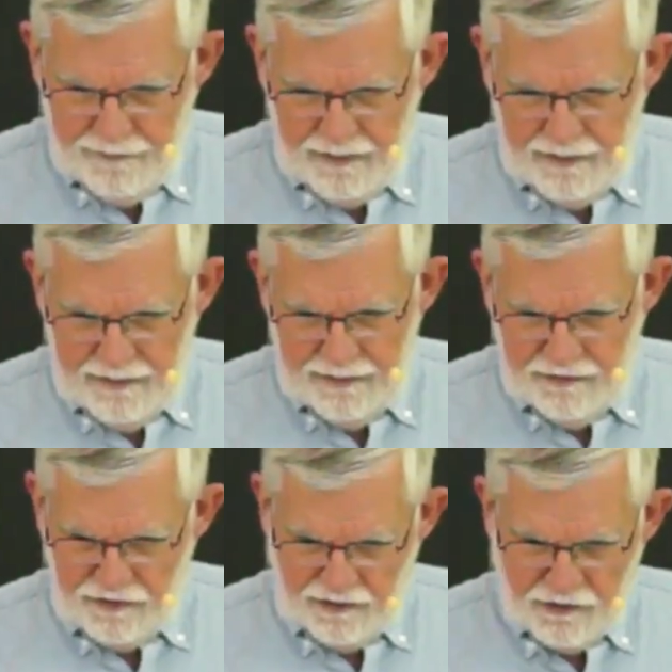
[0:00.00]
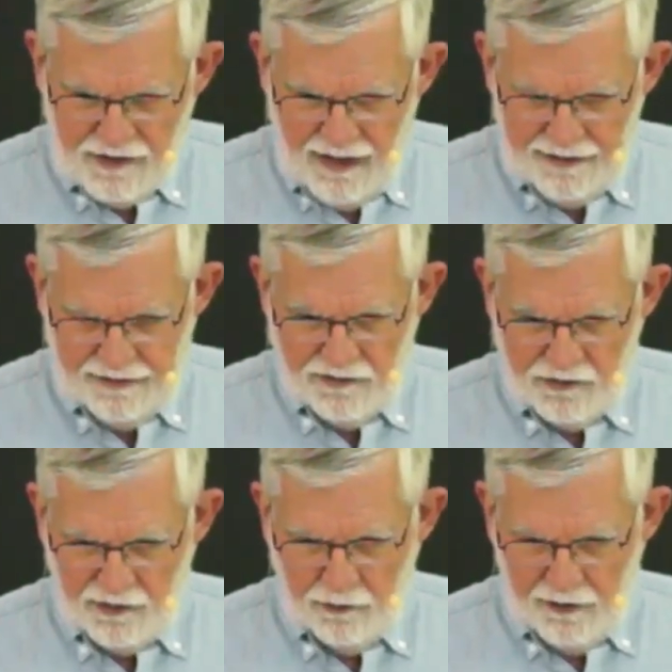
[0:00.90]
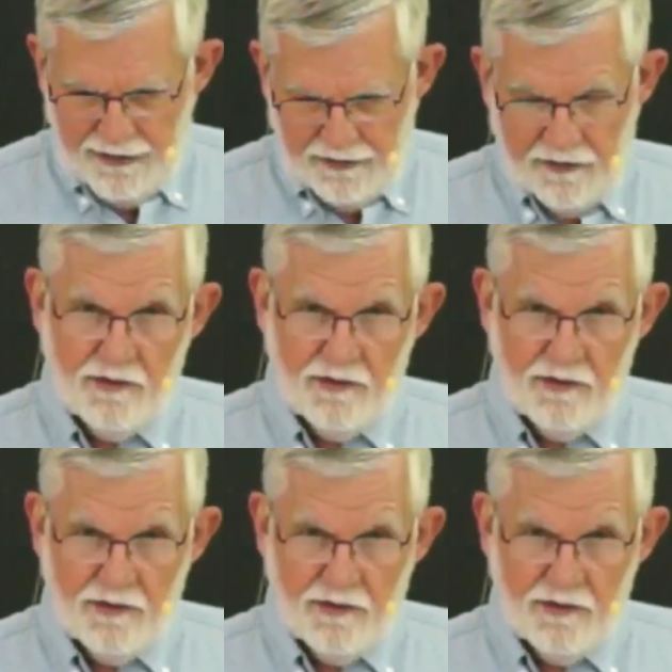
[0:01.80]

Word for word: Since God is the greatest,